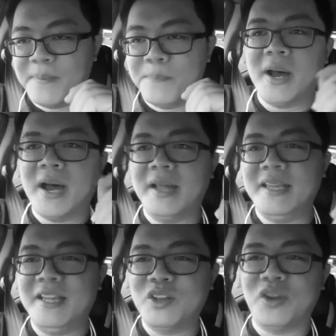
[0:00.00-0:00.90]

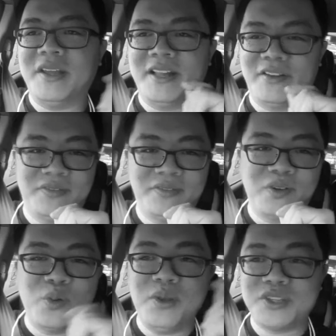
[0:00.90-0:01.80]
money not enough
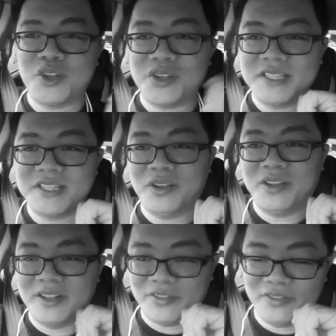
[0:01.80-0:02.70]
or resources
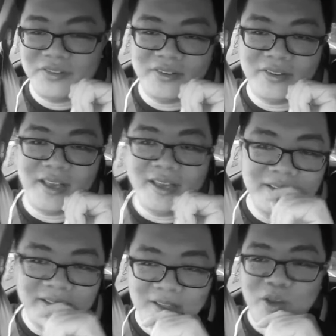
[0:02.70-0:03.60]
not enough.
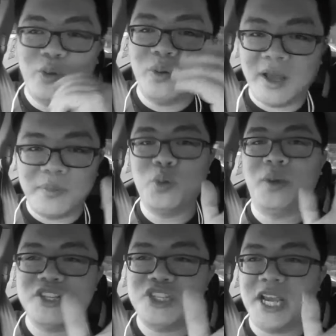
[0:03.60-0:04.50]
Okay, I'm
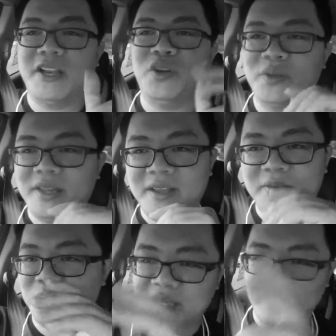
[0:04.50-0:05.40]
doing the Jack Neo
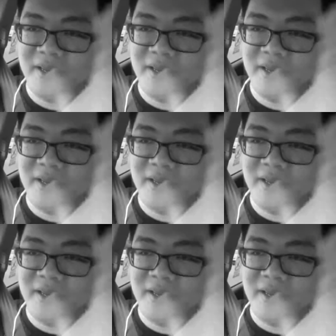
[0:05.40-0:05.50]
thing, which